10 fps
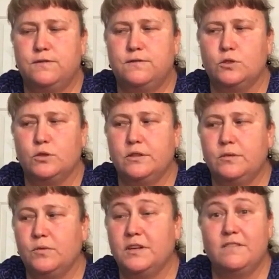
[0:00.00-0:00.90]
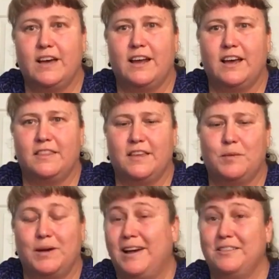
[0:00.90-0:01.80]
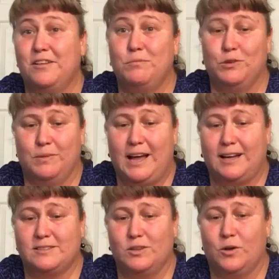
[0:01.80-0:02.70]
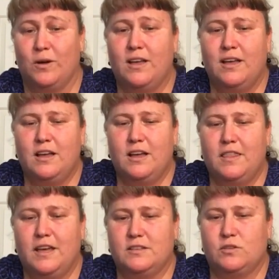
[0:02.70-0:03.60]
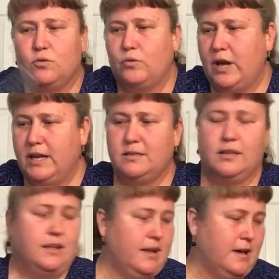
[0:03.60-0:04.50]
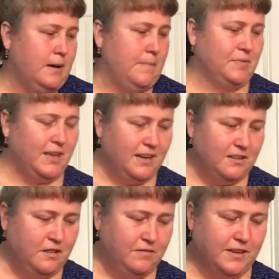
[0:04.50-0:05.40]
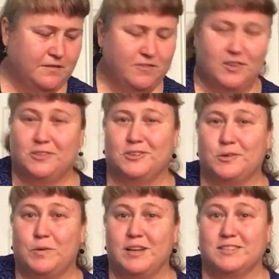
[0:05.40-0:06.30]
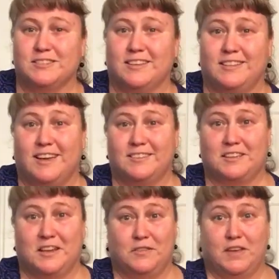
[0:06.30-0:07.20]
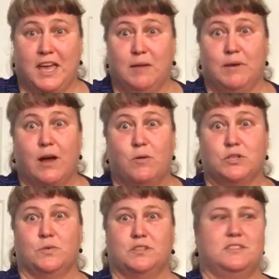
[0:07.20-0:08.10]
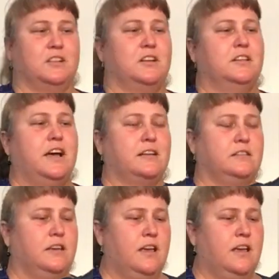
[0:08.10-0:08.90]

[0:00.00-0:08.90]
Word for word: fourth one of that, I think, but I love Bloom Black, so that is great. Um, and I love like fun little surprises like that. It's kind of a game now which ones to collect.